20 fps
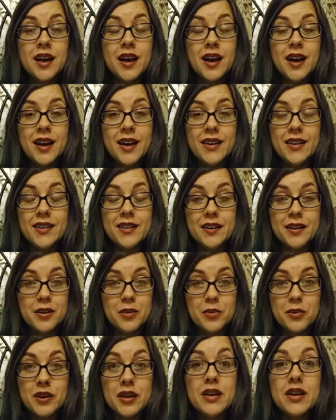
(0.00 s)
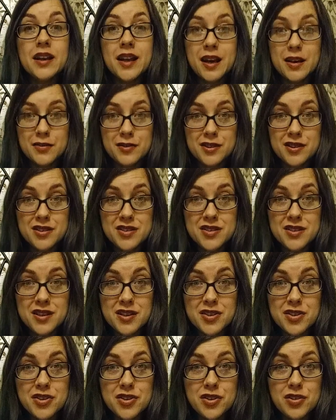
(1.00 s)
and we can have a
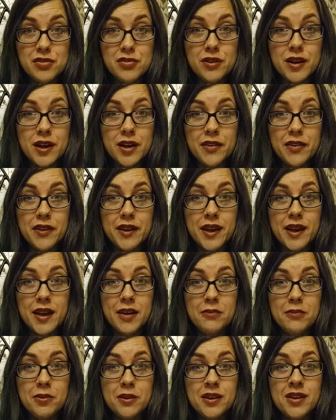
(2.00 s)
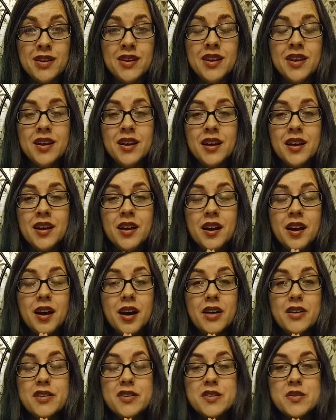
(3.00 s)
discussion around that. But
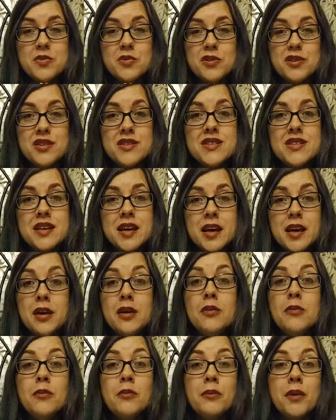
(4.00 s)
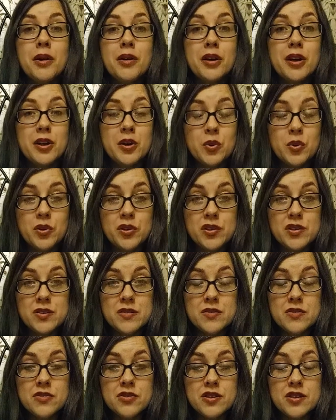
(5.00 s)
I just want to say Merry
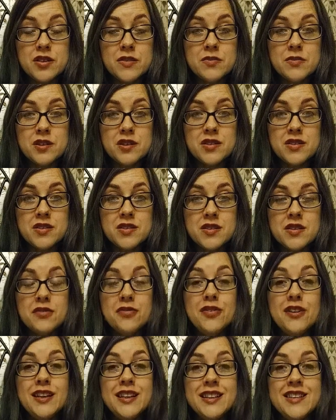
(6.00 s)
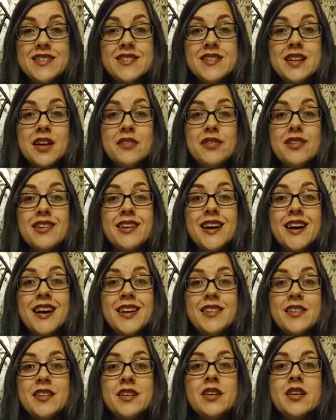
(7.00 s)
Christmas, Feliz
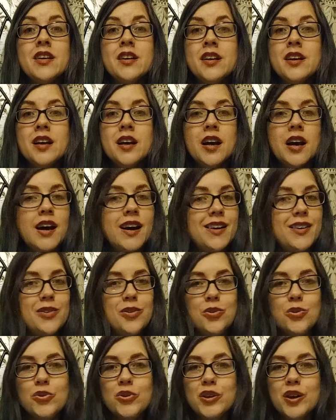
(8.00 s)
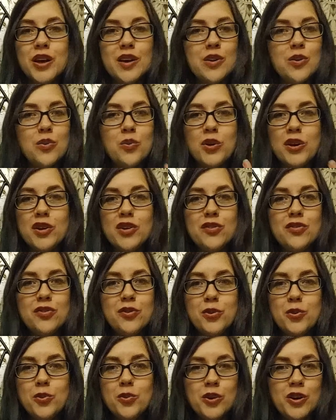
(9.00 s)
Navidad, and all the other
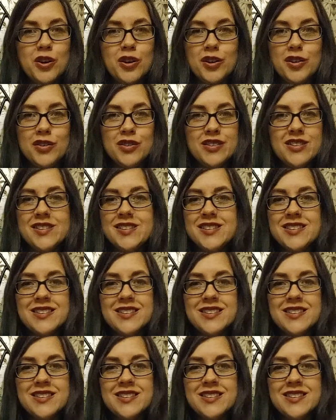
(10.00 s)
wonderful world